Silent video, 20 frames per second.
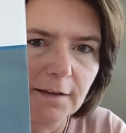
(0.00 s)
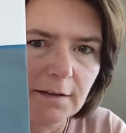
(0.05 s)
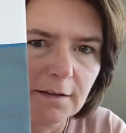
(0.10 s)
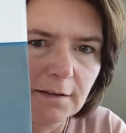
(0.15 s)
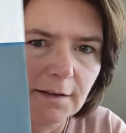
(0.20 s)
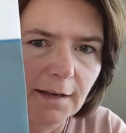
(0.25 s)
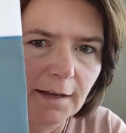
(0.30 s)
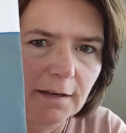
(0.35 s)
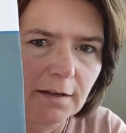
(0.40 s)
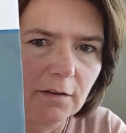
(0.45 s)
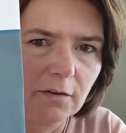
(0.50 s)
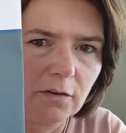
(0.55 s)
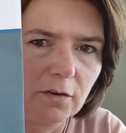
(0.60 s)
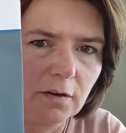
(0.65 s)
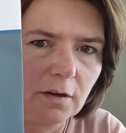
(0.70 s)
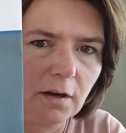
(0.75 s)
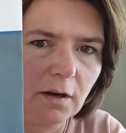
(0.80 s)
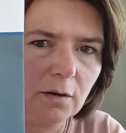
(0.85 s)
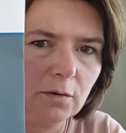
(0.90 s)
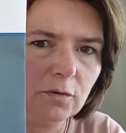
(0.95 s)
didn't get
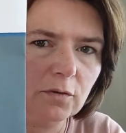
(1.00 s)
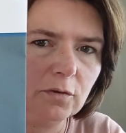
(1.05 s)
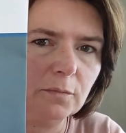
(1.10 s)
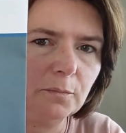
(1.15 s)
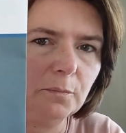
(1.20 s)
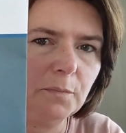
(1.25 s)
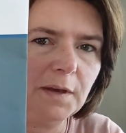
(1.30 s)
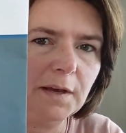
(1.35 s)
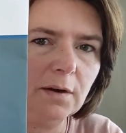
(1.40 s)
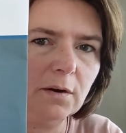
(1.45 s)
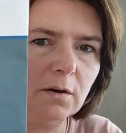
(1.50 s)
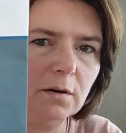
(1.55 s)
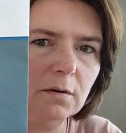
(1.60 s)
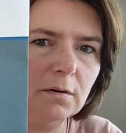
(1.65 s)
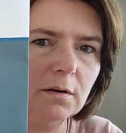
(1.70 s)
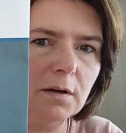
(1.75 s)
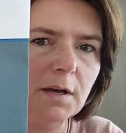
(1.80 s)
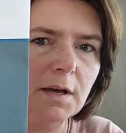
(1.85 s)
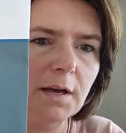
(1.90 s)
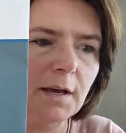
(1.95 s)
it out
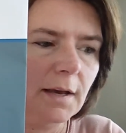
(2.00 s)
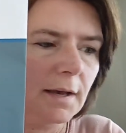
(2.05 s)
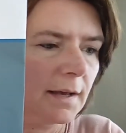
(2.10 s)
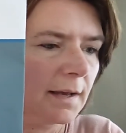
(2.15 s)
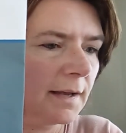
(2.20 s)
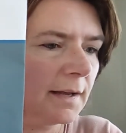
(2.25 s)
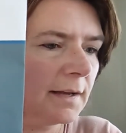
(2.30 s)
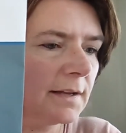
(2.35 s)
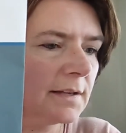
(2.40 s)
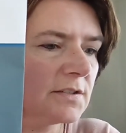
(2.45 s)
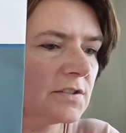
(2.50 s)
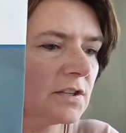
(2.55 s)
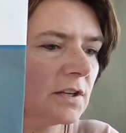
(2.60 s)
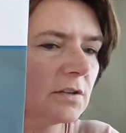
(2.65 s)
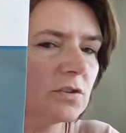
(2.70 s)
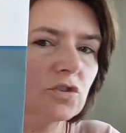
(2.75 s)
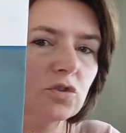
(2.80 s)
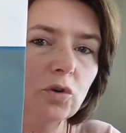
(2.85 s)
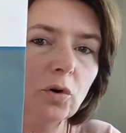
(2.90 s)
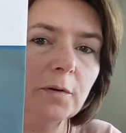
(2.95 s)
bigger. It is
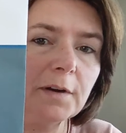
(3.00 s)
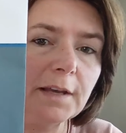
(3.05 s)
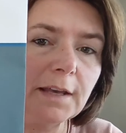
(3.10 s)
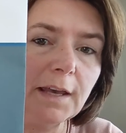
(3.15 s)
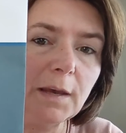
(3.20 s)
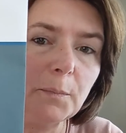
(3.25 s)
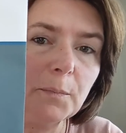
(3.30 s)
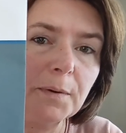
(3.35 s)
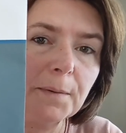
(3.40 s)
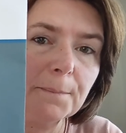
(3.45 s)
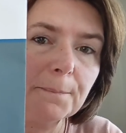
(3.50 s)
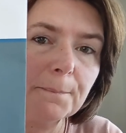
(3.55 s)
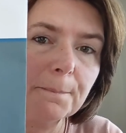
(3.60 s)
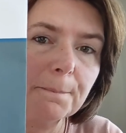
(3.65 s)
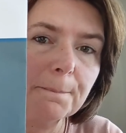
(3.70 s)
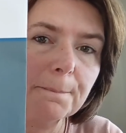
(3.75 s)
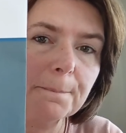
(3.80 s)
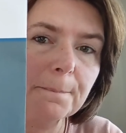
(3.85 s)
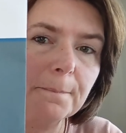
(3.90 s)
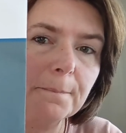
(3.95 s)
a Story Keep,
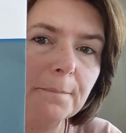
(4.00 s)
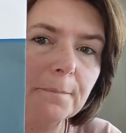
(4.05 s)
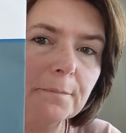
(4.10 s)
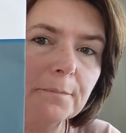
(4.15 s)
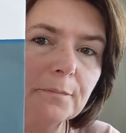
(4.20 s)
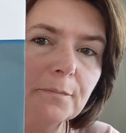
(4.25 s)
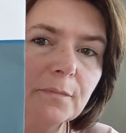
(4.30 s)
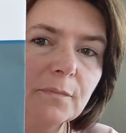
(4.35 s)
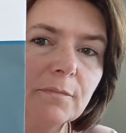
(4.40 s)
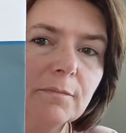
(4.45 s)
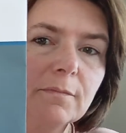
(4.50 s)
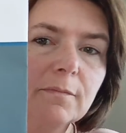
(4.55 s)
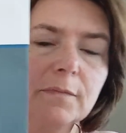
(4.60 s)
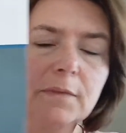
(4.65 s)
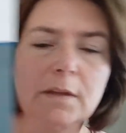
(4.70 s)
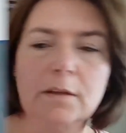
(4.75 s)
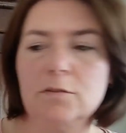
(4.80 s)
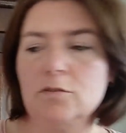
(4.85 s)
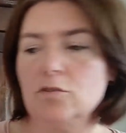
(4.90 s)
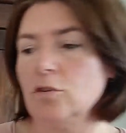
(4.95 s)

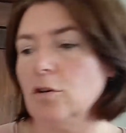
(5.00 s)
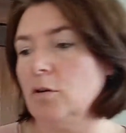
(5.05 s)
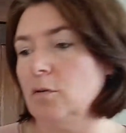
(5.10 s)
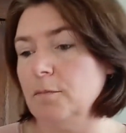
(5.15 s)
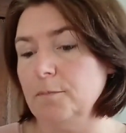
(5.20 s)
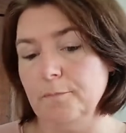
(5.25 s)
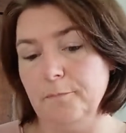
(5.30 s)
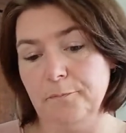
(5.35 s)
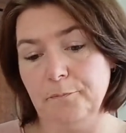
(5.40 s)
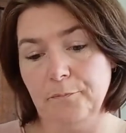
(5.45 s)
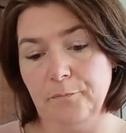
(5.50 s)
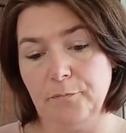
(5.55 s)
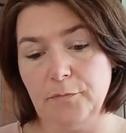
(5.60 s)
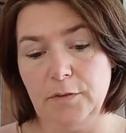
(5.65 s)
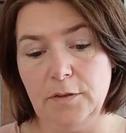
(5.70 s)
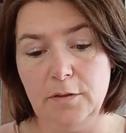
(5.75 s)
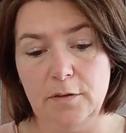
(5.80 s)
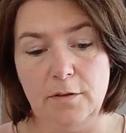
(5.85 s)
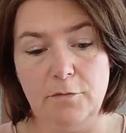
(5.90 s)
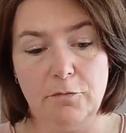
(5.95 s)
so
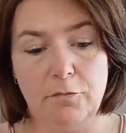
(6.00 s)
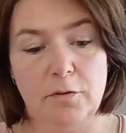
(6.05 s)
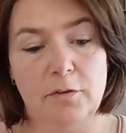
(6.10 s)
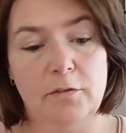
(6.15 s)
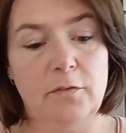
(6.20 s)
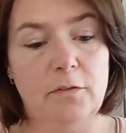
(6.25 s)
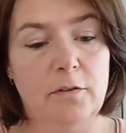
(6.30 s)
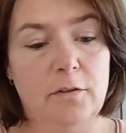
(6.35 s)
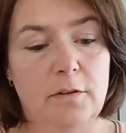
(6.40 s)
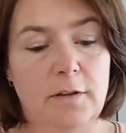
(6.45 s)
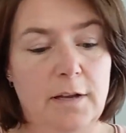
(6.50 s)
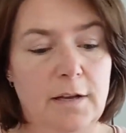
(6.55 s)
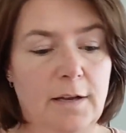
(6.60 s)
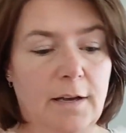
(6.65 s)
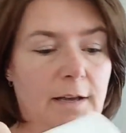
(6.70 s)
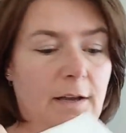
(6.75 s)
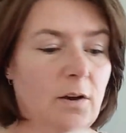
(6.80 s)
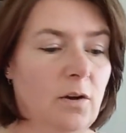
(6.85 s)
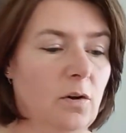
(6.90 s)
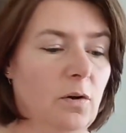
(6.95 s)
different than
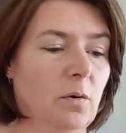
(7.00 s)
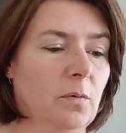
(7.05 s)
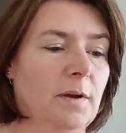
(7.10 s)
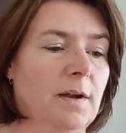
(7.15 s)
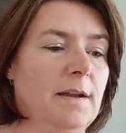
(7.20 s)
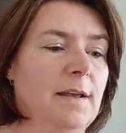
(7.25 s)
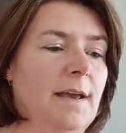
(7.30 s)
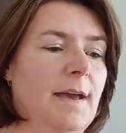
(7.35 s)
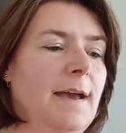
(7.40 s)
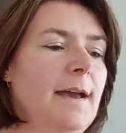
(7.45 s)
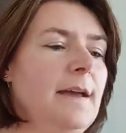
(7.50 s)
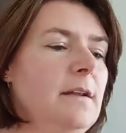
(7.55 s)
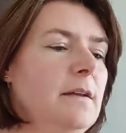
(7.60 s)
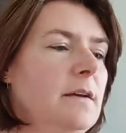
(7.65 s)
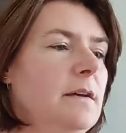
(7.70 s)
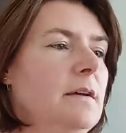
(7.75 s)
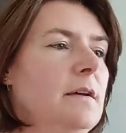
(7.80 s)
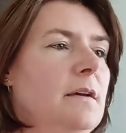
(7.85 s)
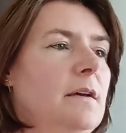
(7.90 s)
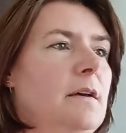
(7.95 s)
I already had.
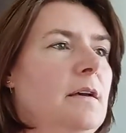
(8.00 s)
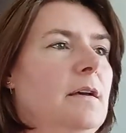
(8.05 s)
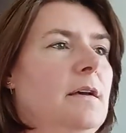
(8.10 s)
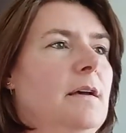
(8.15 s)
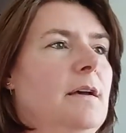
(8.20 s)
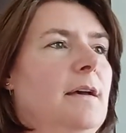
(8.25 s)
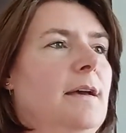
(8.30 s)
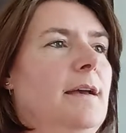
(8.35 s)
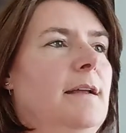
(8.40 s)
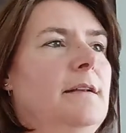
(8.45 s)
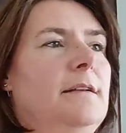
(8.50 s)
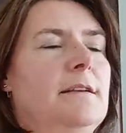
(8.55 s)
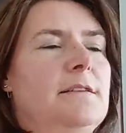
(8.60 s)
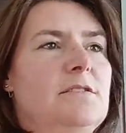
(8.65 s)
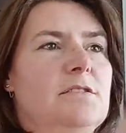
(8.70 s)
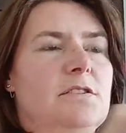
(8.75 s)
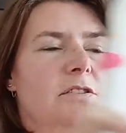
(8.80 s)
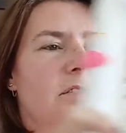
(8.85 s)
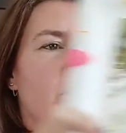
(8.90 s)
And this